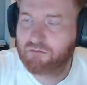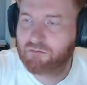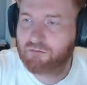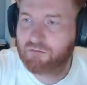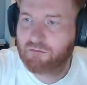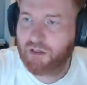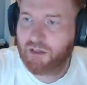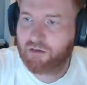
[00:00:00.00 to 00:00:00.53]

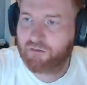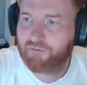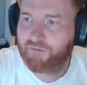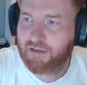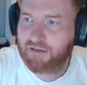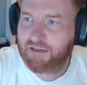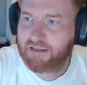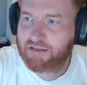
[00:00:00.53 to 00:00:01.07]
I don't think
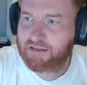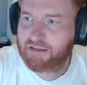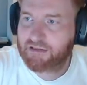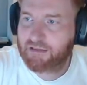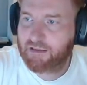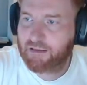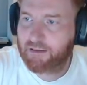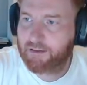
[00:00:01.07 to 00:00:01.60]
that's
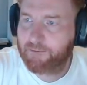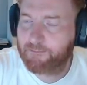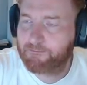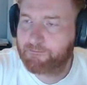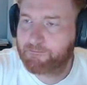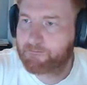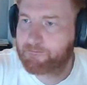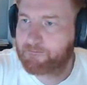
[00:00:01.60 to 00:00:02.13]
a
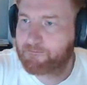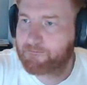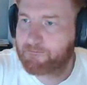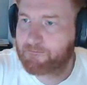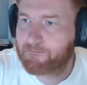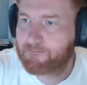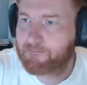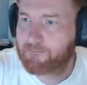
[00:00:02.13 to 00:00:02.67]

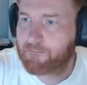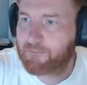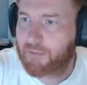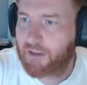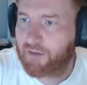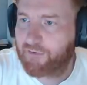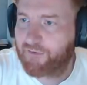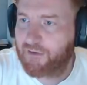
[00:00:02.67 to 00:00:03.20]

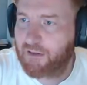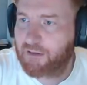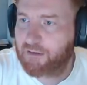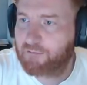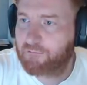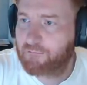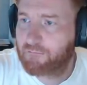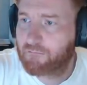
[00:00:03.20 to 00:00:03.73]
thing.
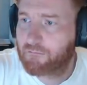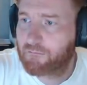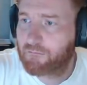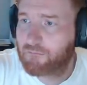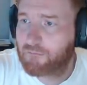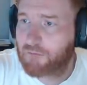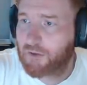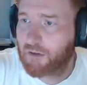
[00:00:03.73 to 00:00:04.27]

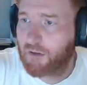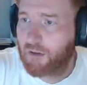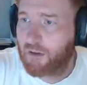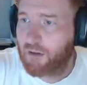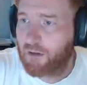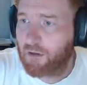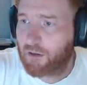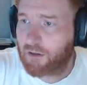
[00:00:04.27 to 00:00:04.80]

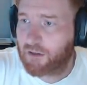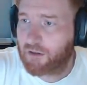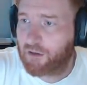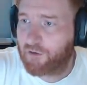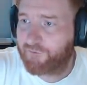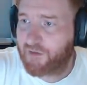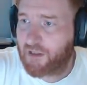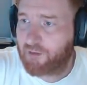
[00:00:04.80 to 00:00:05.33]
Locking
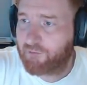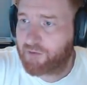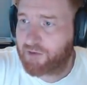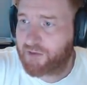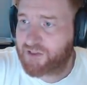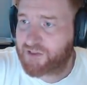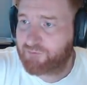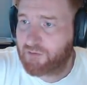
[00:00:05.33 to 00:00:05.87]
off now.
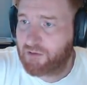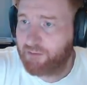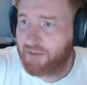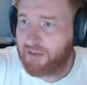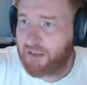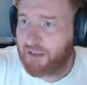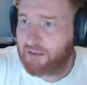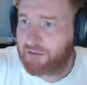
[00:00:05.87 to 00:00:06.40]
Request will be
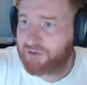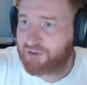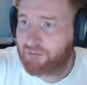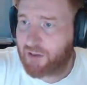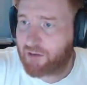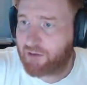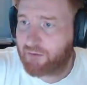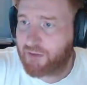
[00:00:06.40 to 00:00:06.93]
handled
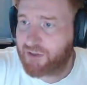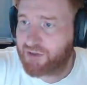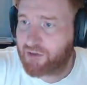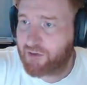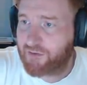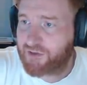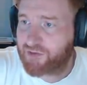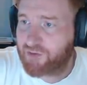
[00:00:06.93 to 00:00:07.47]
tomorrow. Enjoy the
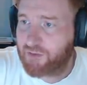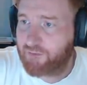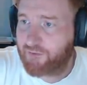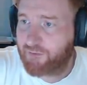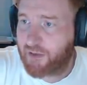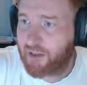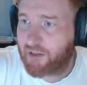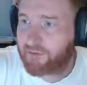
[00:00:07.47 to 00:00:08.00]
stream with
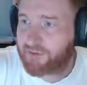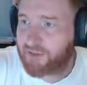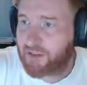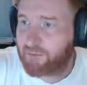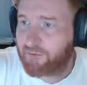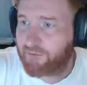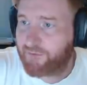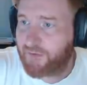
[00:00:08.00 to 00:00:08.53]
Paradox Gamer.
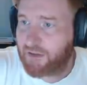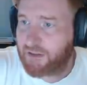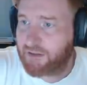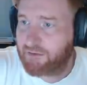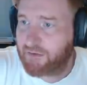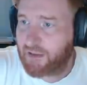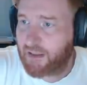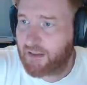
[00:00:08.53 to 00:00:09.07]
Thank you
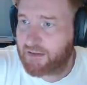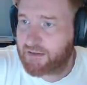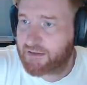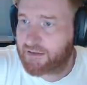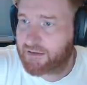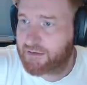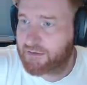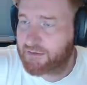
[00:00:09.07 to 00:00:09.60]

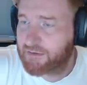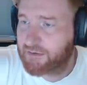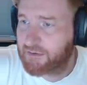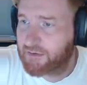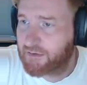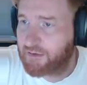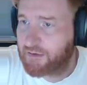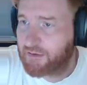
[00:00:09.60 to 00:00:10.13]
guys.
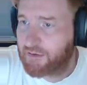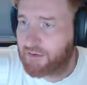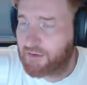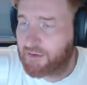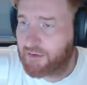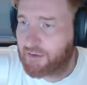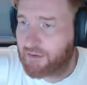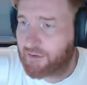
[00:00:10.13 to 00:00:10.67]

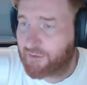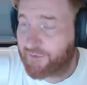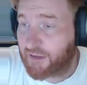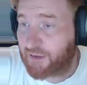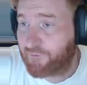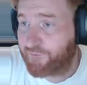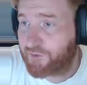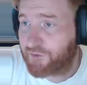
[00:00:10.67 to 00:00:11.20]
Thank you
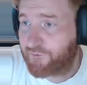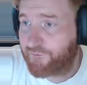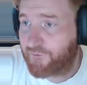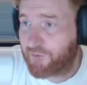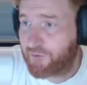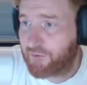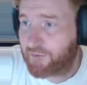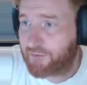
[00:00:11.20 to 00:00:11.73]

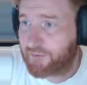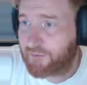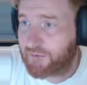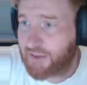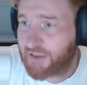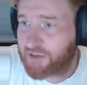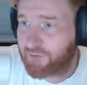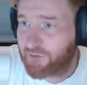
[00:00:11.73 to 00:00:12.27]
for
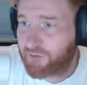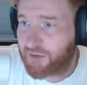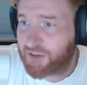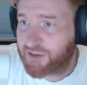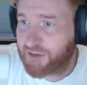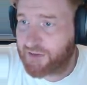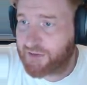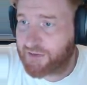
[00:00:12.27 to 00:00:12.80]
answering
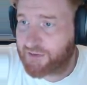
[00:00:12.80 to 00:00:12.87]
questions.